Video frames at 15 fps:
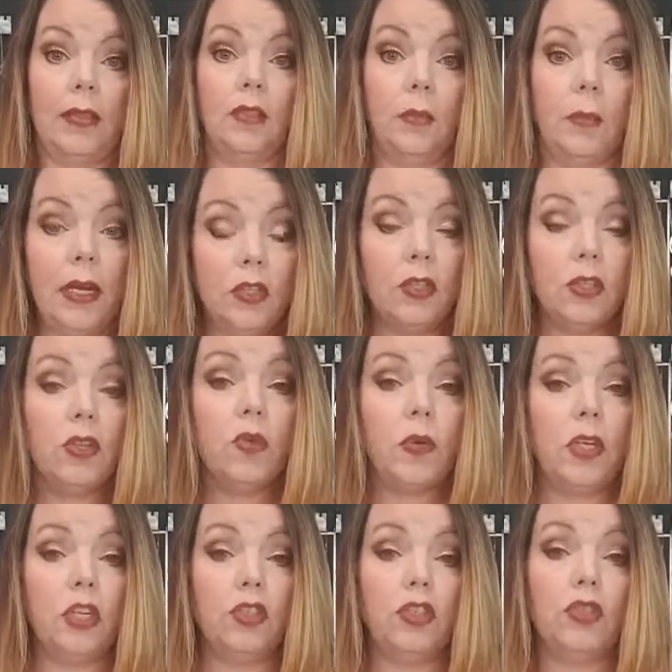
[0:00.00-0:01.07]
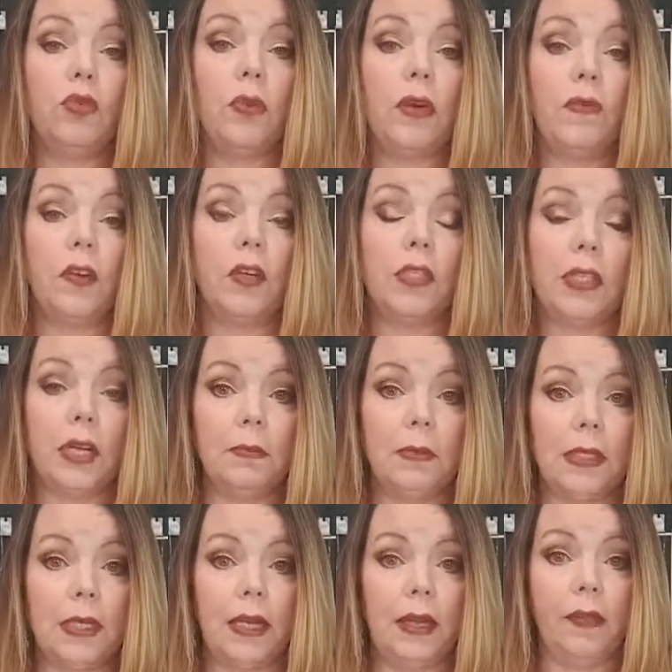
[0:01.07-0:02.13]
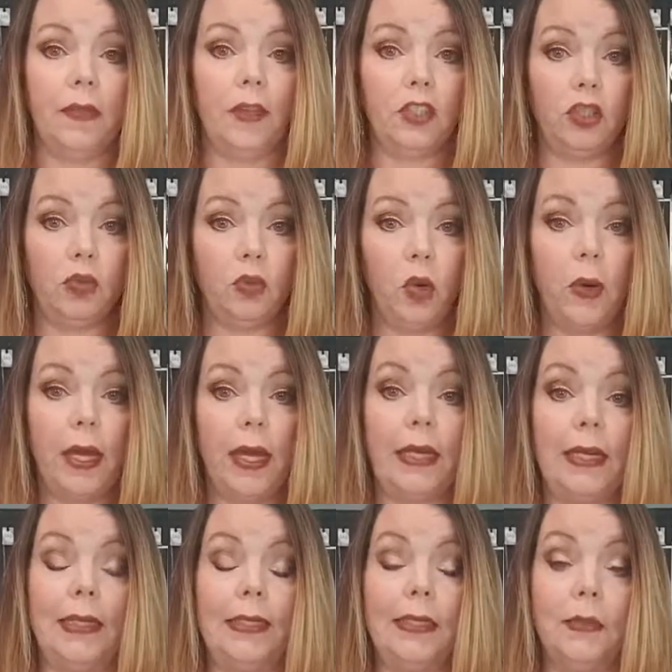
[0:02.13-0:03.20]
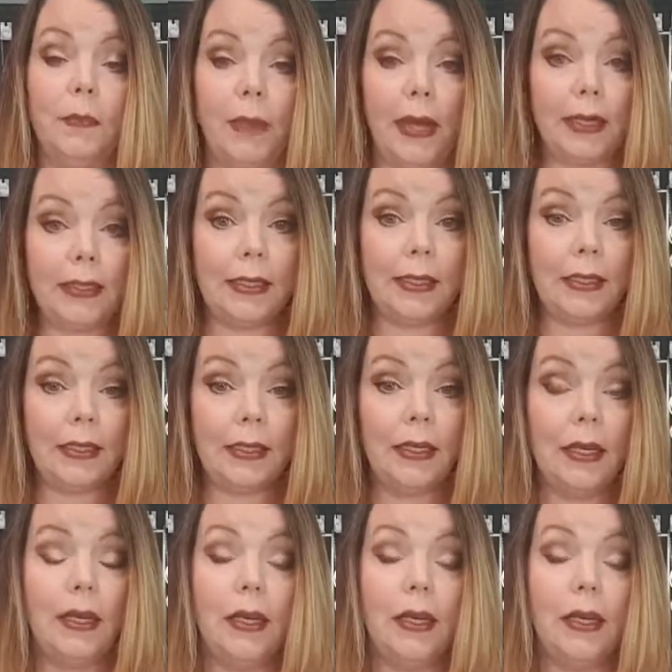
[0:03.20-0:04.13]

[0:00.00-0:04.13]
So make sure when your jewelry first comes in that you go ahead and inspect it.